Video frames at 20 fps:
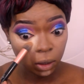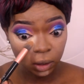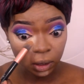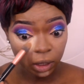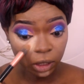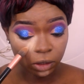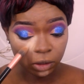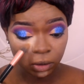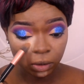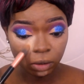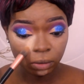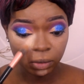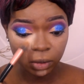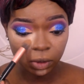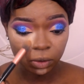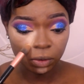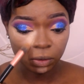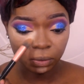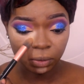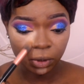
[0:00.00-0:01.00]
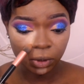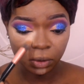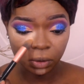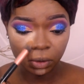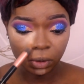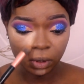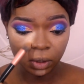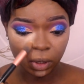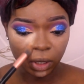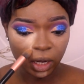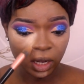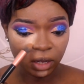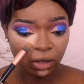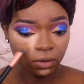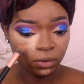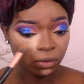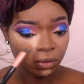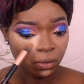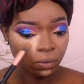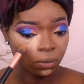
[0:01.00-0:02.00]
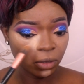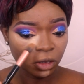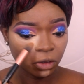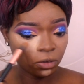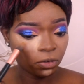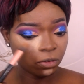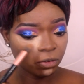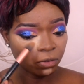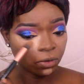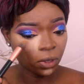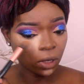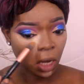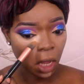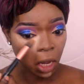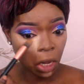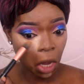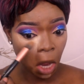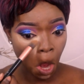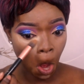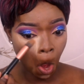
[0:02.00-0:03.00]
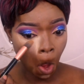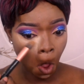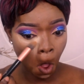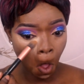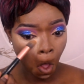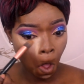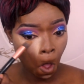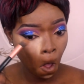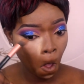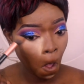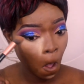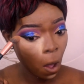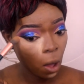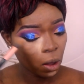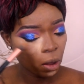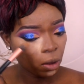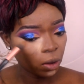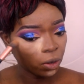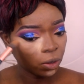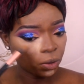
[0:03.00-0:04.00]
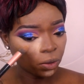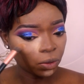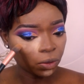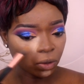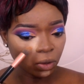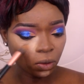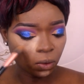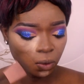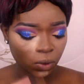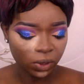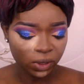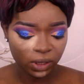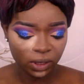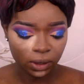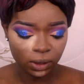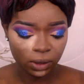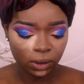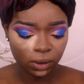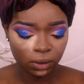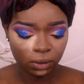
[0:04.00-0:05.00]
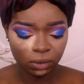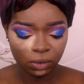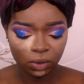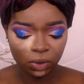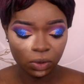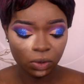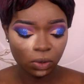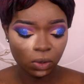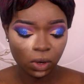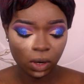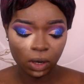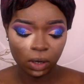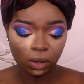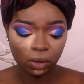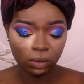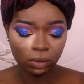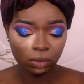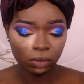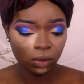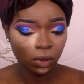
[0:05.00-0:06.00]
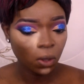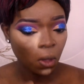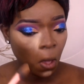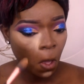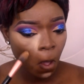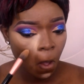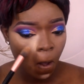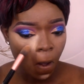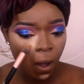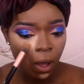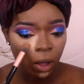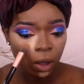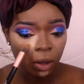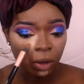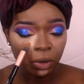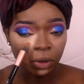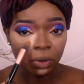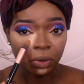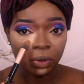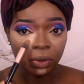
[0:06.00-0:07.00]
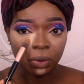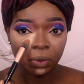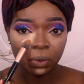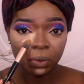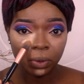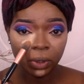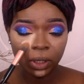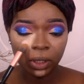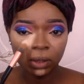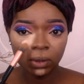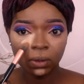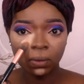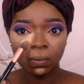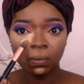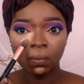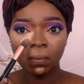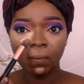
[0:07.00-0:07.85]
that is not meant to be in your life make you feel like you're not worth it. You are. You're a queen.